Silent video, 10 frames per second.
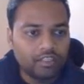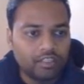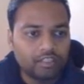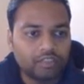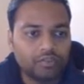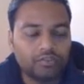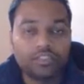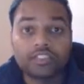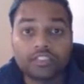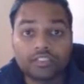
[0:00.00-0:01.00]
Just go to
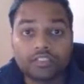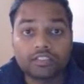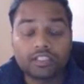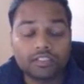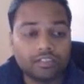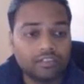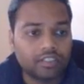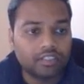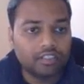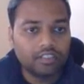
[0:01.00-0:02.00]
discussion section
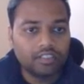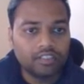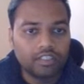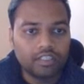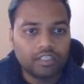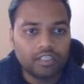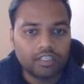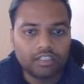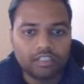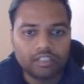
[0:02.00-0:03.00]
again,
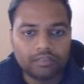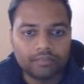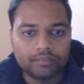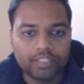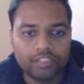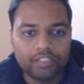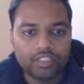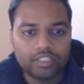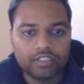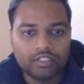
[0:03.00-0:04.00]
and here you
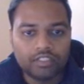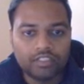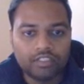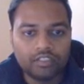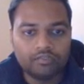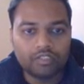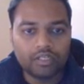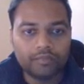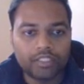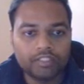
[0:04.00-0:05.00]
can see what
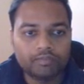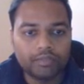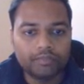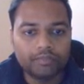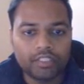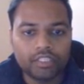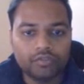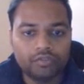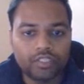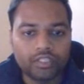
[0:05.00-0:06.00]
comments people can
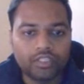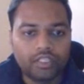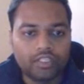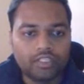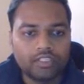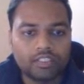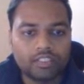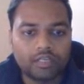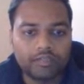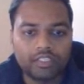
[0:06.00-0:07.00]
do and things
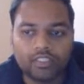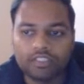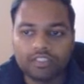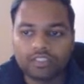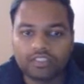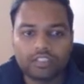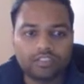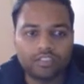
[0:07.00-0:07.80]
like that. I mean, these are the things that